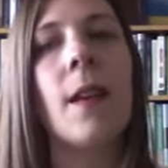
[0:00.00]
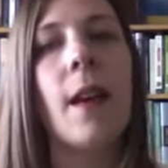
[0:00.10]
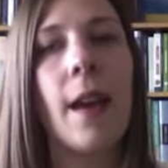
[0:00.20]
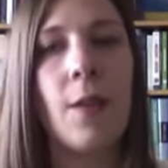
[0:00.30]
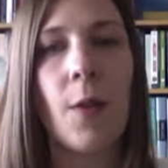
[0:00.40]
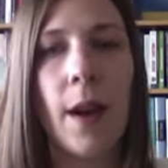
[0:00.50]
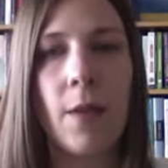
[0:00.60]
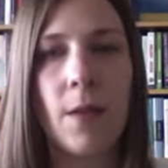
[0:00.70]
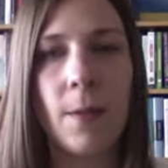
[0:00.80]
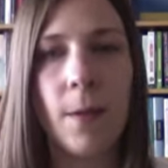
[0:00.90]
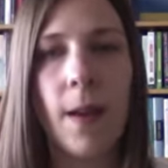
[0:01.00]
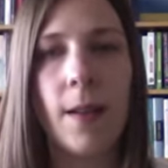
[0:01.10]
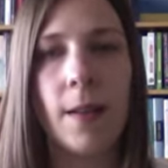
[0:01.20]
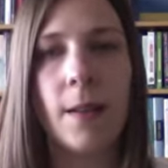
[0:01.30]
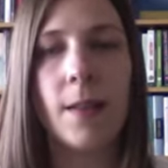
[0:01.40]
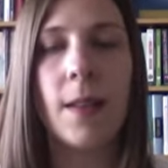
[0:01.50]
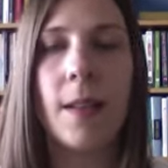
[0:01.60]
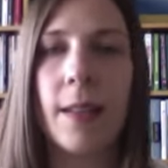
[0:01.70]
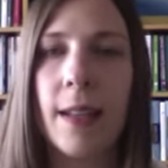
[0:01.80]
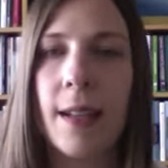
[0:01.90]
and Crown defendants
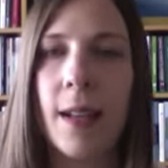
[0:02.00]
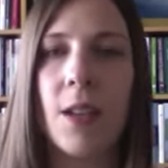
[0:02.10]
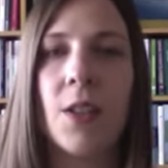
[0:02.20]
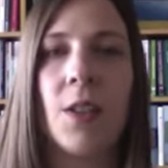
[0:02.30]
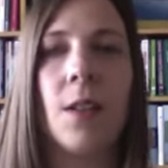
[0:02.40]
in litigation